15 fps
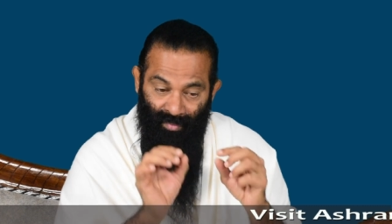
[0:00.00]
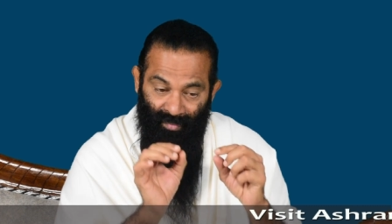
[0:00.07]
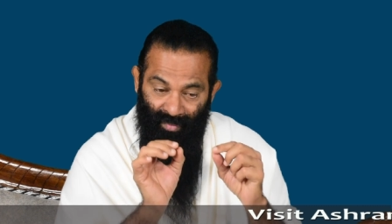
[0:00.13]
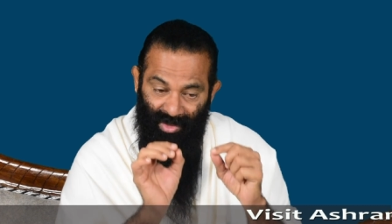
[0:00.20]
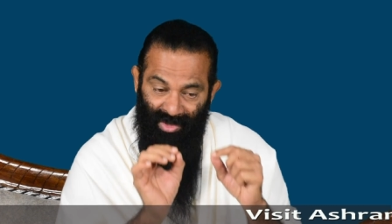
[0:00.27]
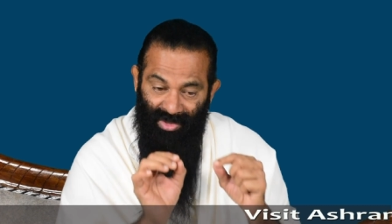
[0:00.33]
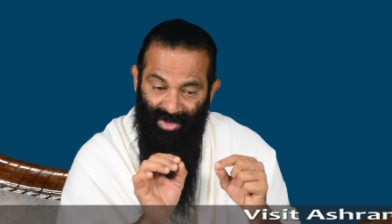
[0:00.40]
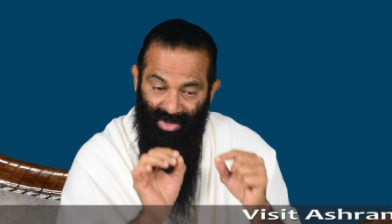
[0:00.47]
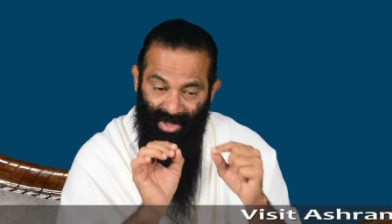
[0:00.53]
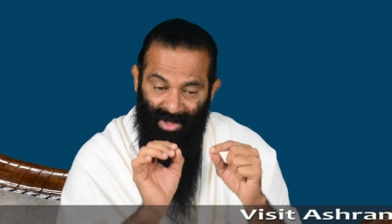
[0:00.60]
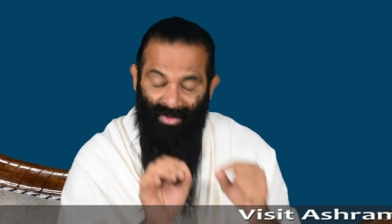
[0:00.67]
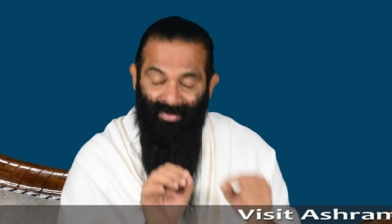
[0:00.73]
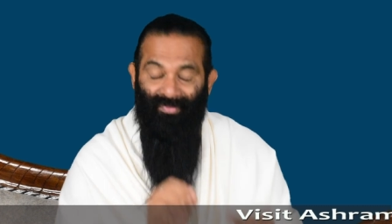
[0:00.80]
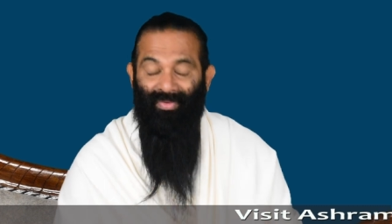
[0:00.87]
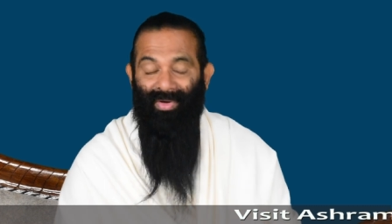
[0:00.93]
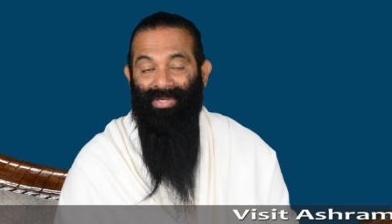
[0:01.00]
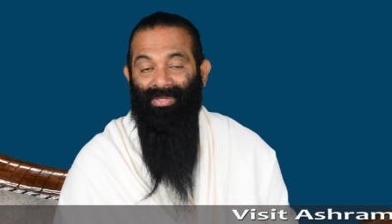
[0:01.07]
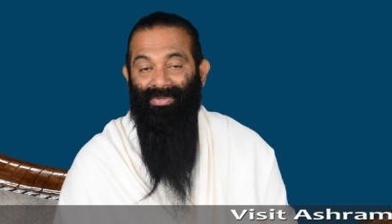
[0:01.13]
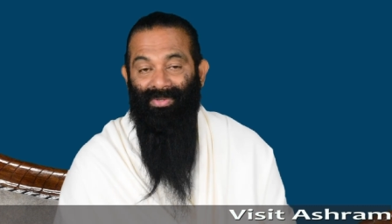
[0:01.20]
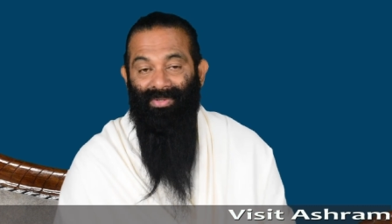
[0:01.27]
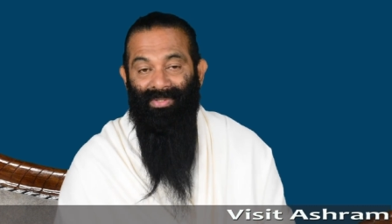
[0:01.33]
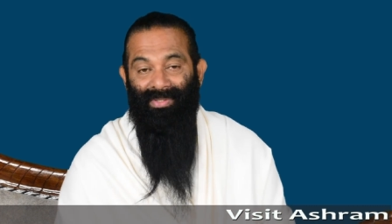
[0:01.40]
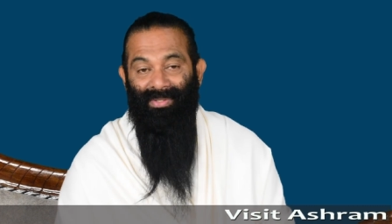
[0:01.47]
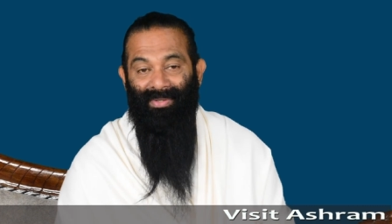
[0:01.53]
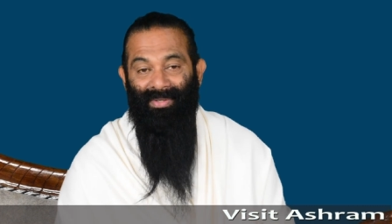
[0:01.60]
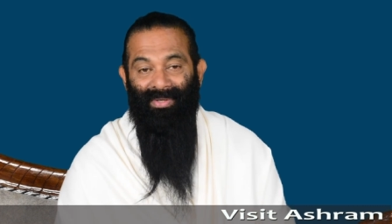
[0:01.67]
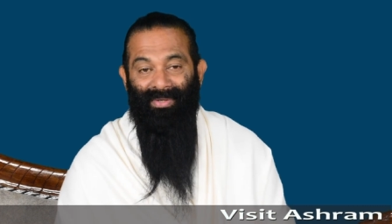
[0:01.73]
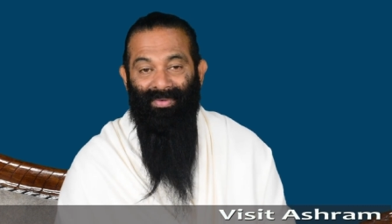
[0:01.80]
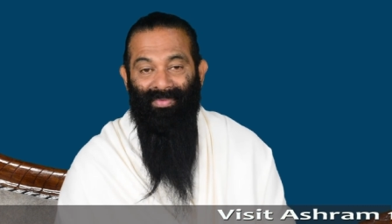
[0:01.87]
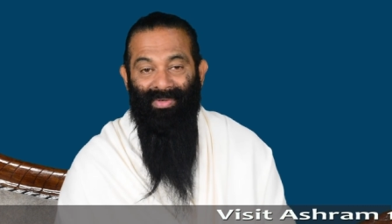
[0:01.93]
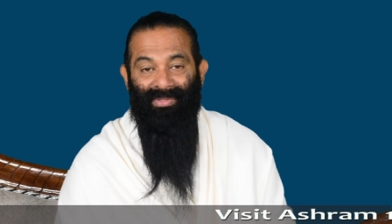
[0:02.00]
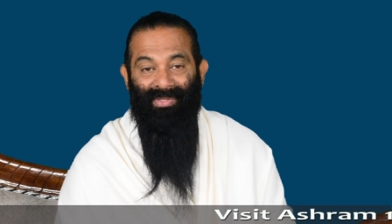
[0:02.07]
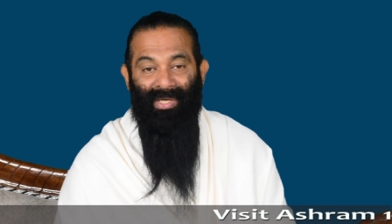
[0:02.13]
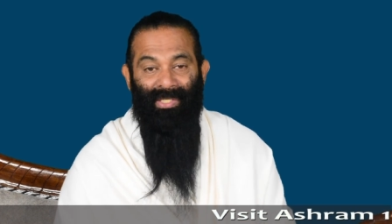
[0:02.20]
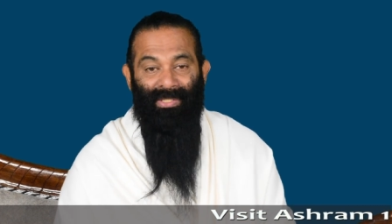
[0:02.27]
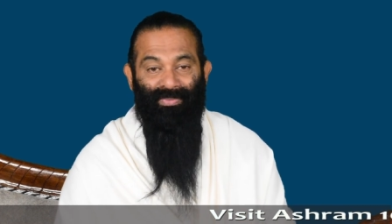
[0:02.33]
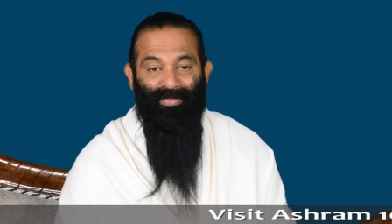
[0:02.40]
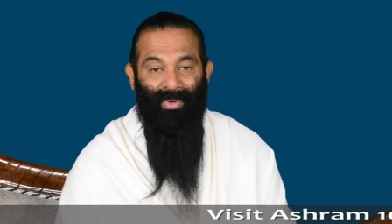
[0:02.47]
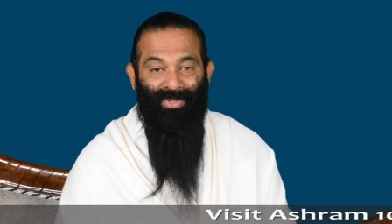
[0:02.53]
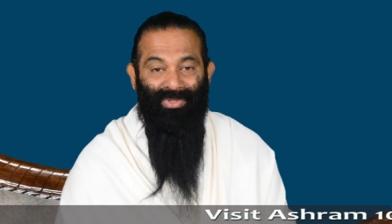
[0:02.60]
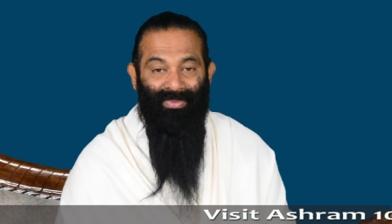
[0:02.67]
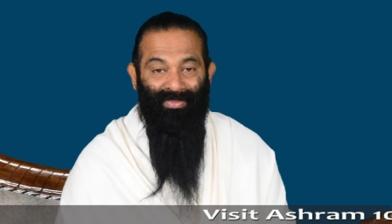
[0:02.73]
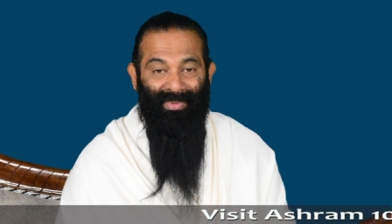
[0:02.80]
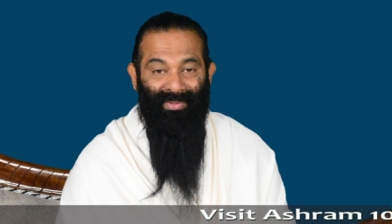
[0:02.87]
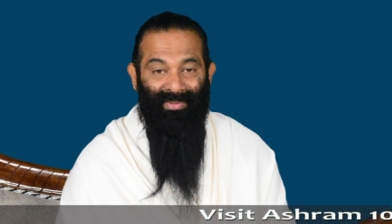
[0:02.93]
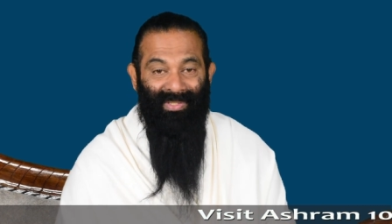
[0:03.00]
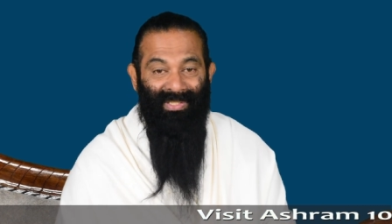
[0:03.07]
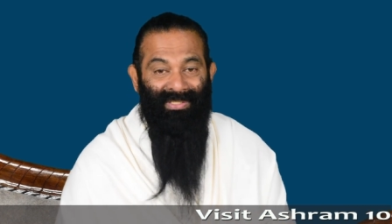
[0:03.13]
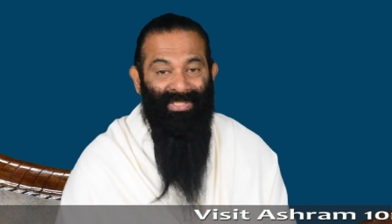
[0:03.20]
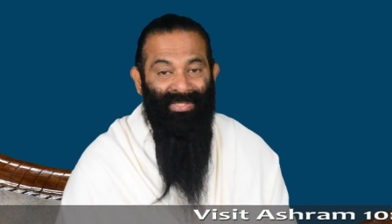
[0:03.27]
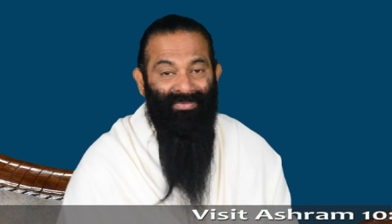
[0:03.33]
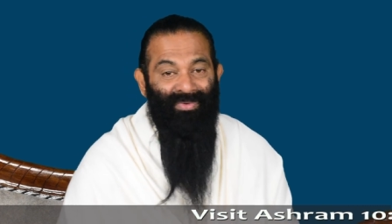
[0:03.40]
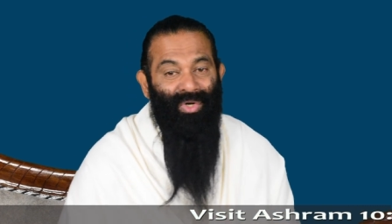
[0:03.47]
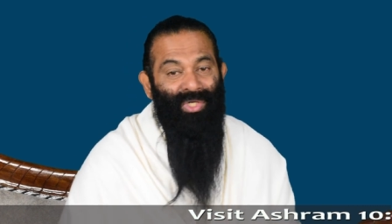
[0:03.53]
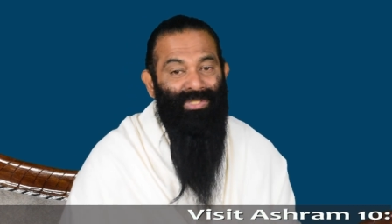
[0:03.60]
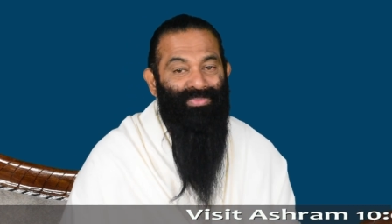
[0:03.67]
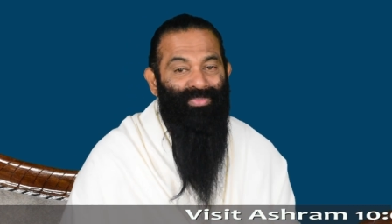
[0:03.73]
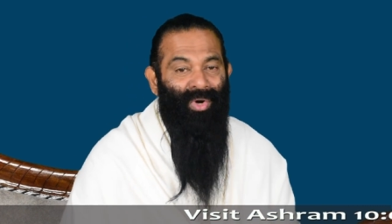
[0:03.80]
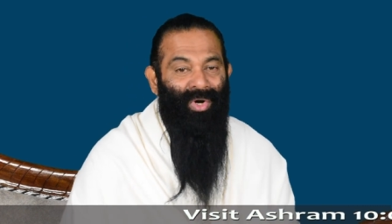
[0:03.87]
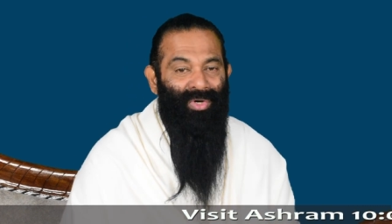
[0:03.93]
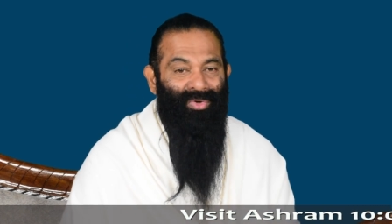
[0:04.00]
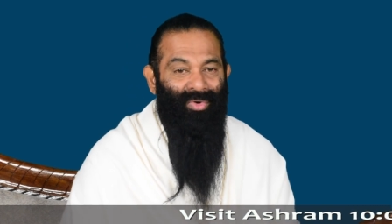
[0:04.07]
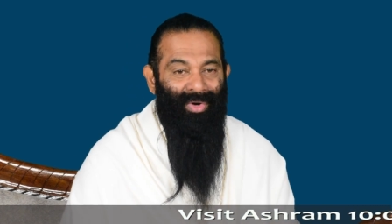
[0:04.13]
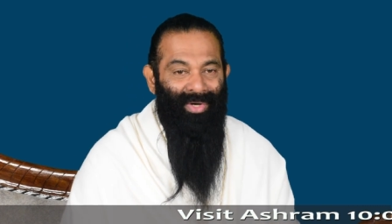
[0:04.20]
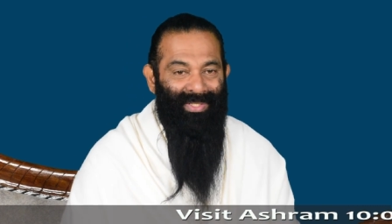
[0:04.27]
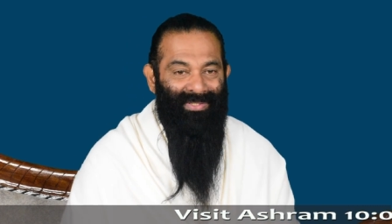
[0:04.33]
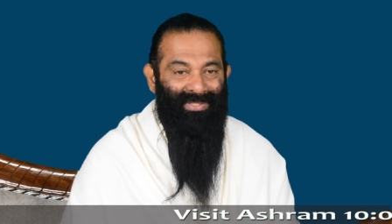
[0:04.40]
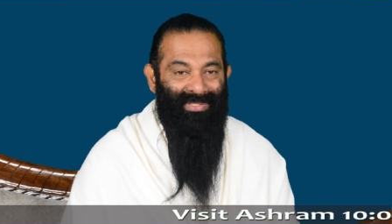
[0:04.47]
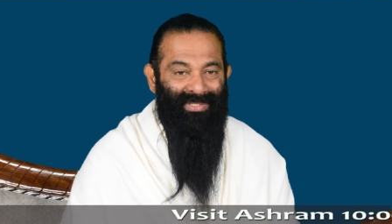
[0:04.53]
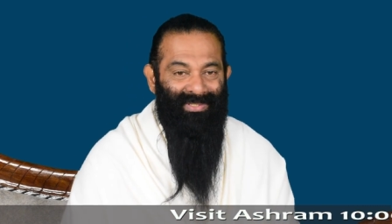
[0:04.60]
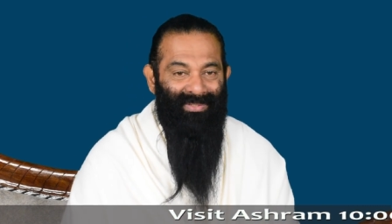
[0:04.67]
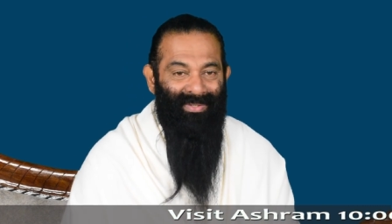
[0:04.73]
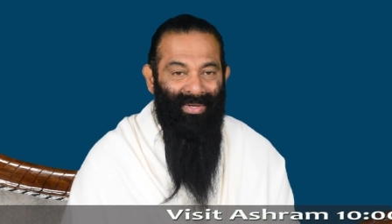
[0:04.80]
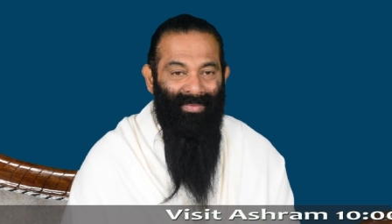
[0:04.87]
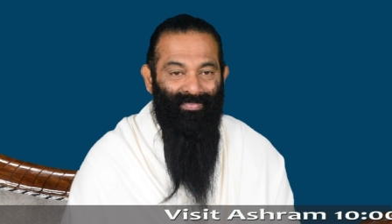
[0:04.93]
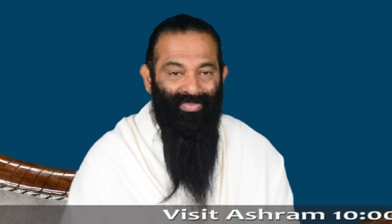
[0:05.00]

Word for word: First try to find out. That is possible. Received only small coins.